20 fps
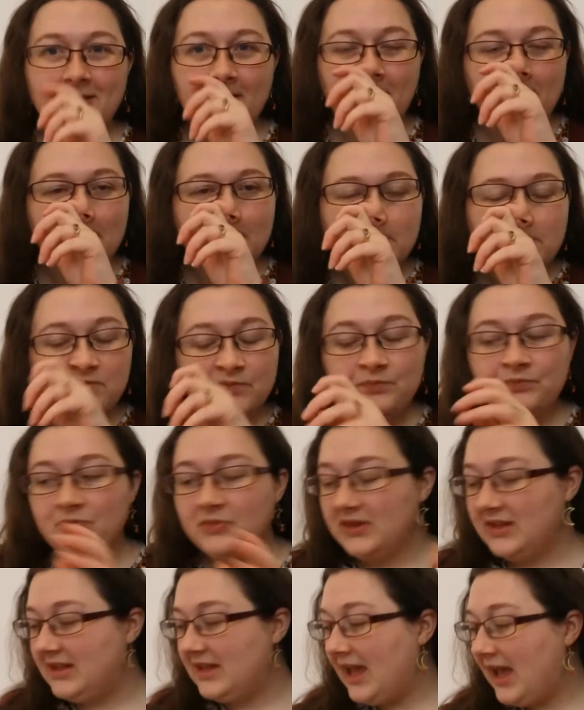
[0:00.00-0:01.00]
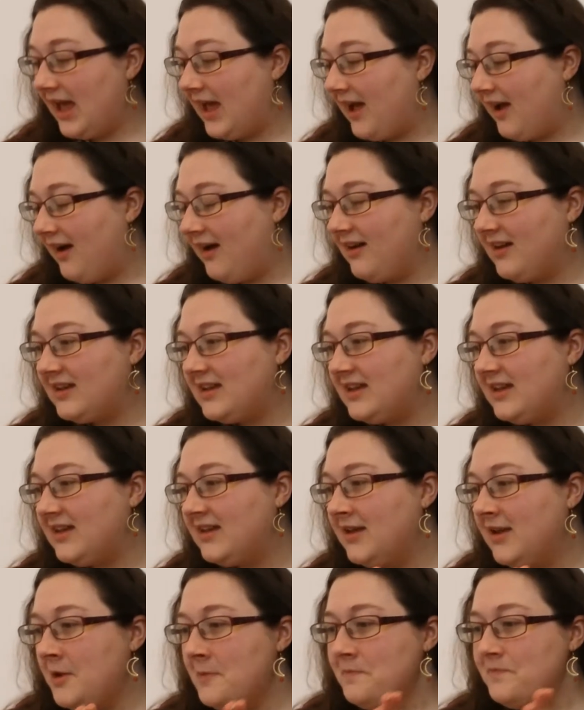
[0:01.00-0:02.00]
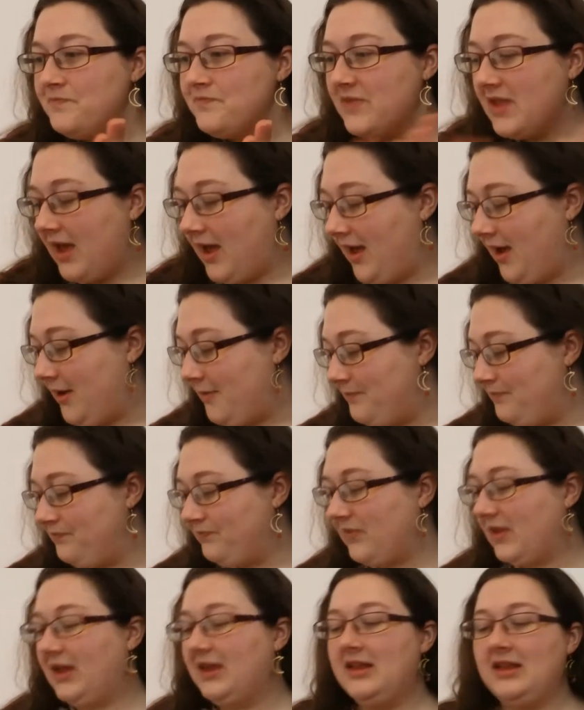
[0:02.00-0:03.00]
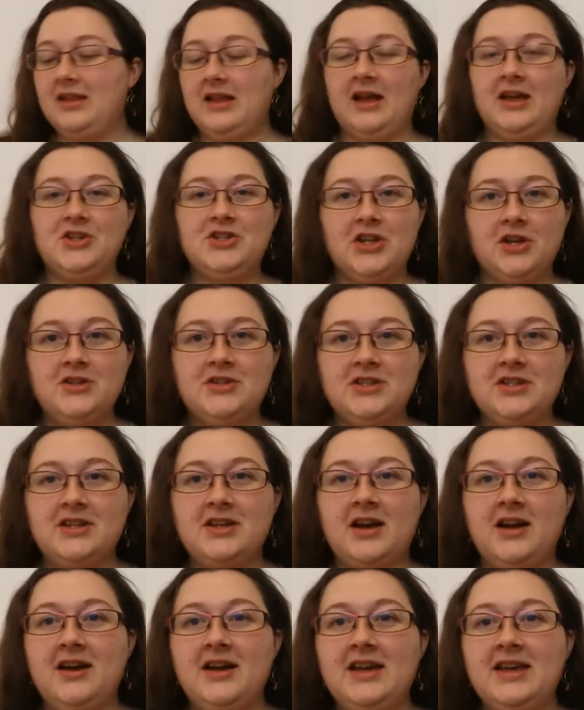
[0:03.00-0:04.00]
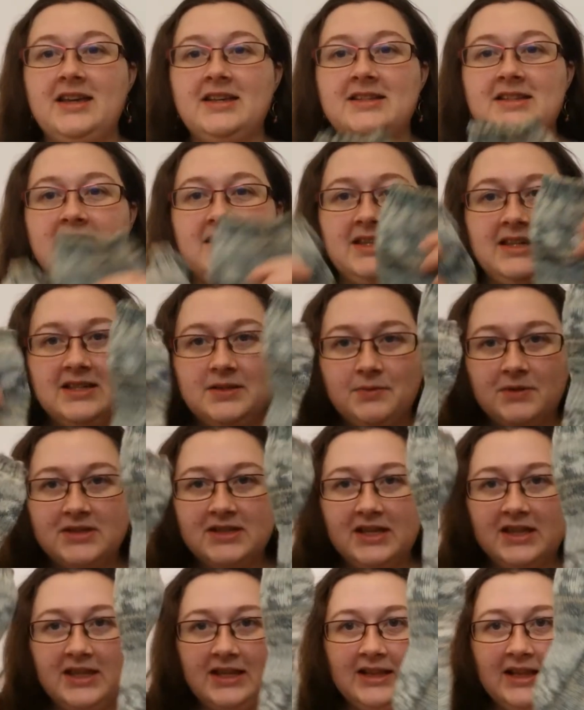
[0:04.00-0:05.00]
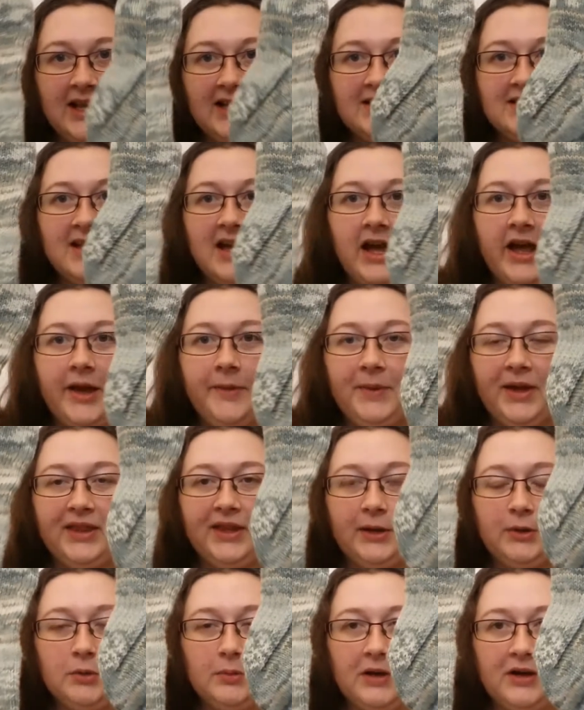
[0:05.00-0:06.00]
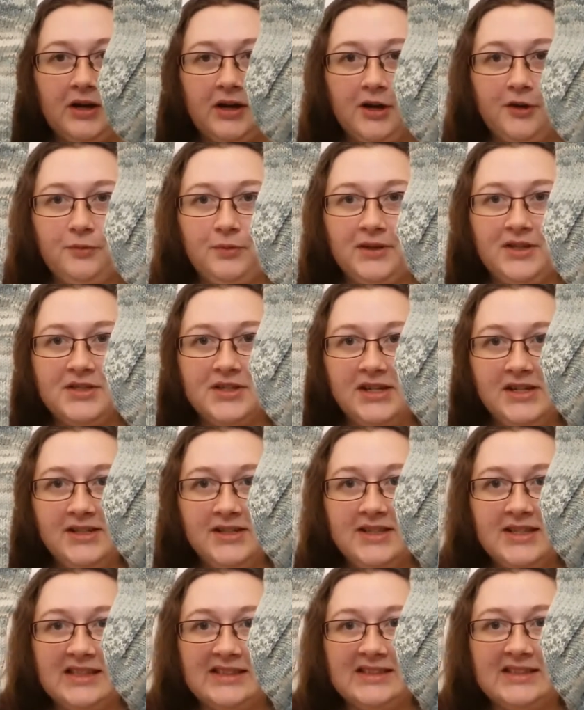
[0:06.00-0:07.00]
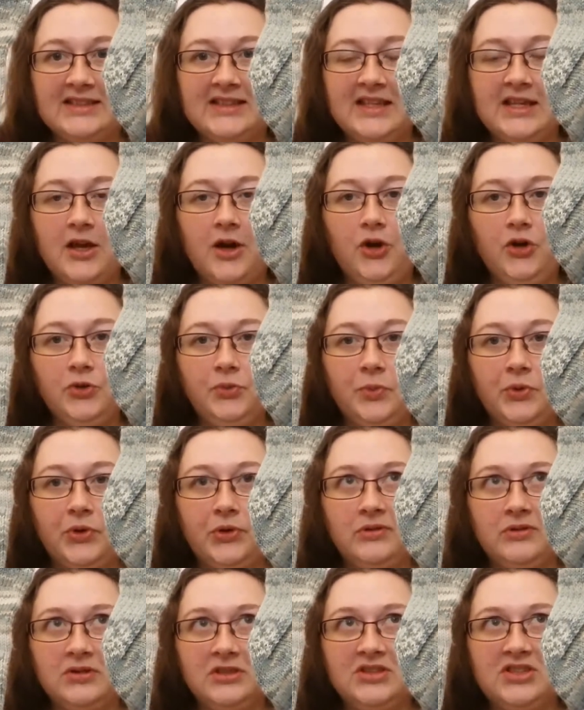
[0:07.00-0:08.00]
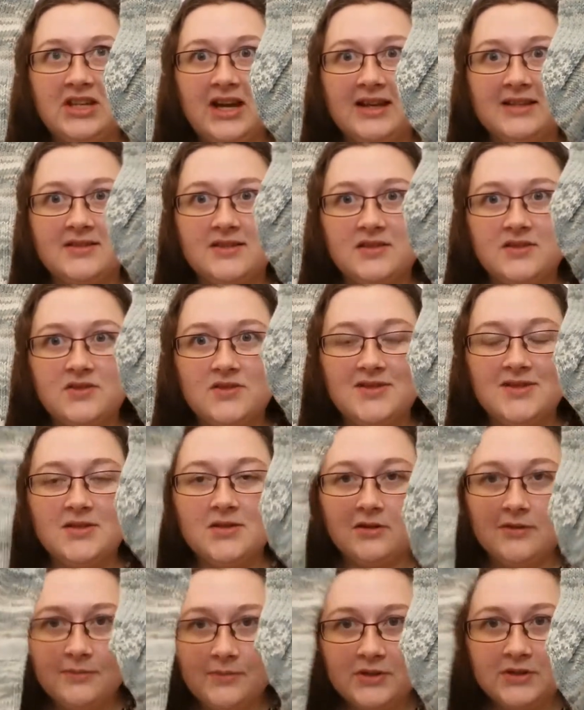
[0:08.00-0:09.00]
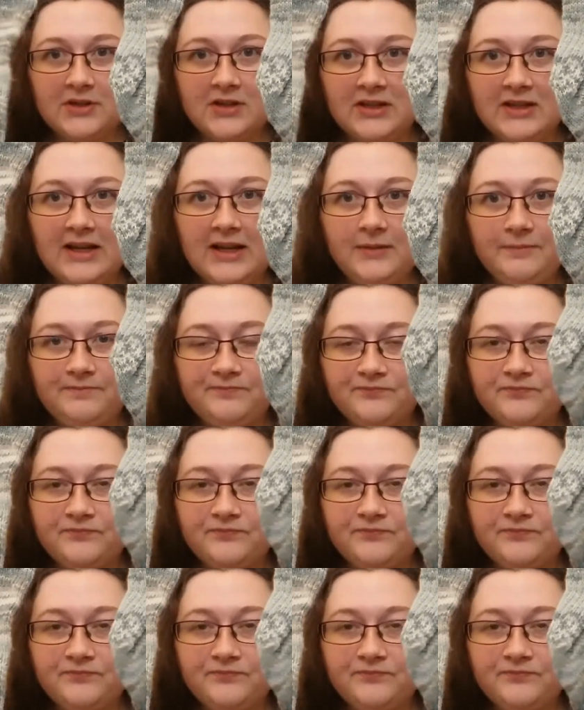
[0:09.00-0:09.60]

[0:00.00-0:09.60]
So yeah, I showed you guys these ones I think last time and they were about halfway done. This is the Opal Jazz Songbook colour.